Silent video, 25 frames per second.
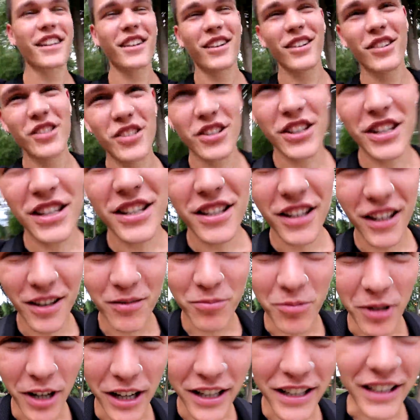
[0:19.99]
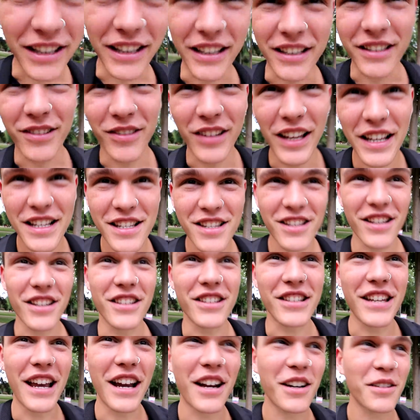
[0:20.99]
She's not pregnant. That's a
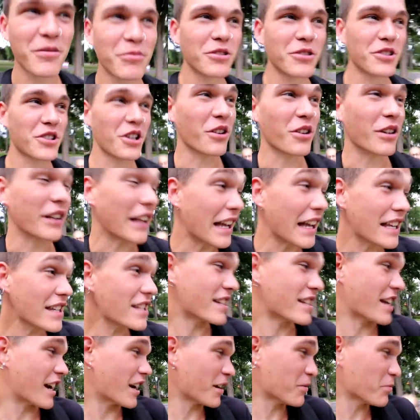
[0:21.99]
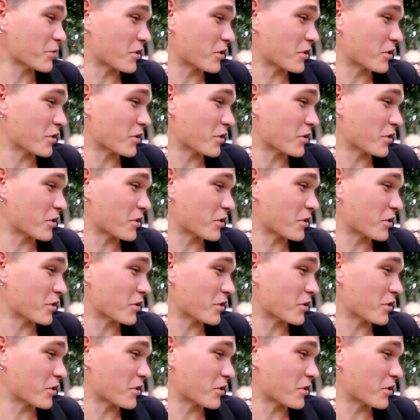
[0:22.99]
terrible joke. That's a terrible